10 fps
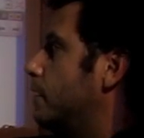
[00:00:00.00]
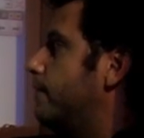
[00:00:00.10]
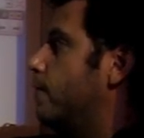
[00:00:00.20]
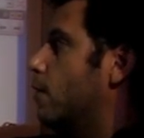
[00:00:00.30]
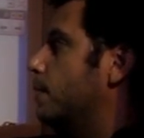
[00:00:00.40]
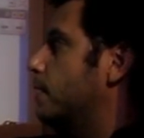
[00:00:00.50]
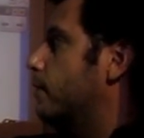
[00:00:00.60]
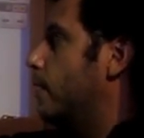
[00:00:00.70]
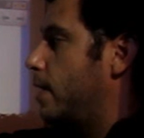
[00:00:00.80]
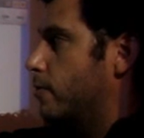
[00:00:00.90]
the formula
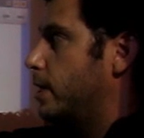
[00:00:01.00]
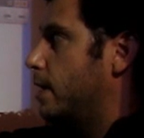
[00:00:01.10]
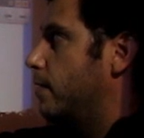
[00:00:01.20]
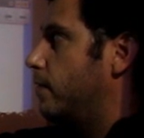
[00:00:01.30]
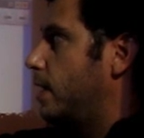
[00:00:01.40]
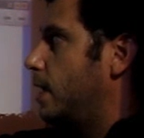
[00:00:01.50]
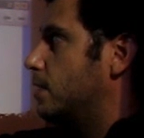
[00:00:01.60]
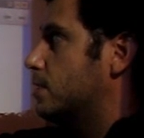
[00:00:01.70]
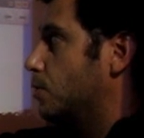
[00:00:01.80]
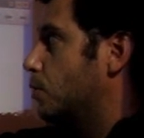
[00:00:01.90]
for area of a
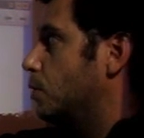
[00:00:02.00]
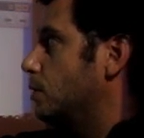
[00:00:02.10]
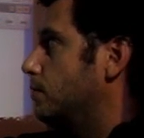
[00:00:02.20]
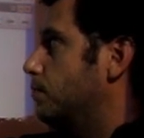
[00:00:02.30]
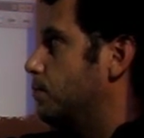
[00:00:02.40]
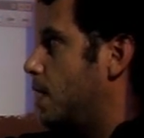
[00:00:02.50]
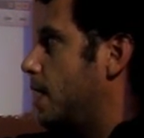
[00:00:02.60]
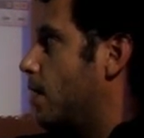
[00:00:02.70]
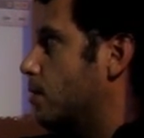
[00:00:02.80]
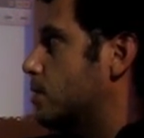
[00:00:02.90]
circle,
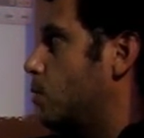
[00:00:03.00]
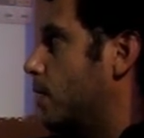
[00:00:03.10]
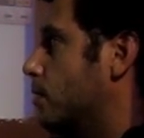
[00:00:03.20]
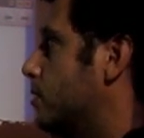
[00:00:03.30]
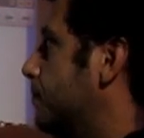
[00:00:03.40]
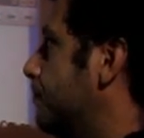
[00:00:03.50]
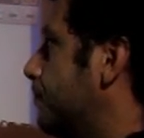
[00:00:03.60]
pi r squared.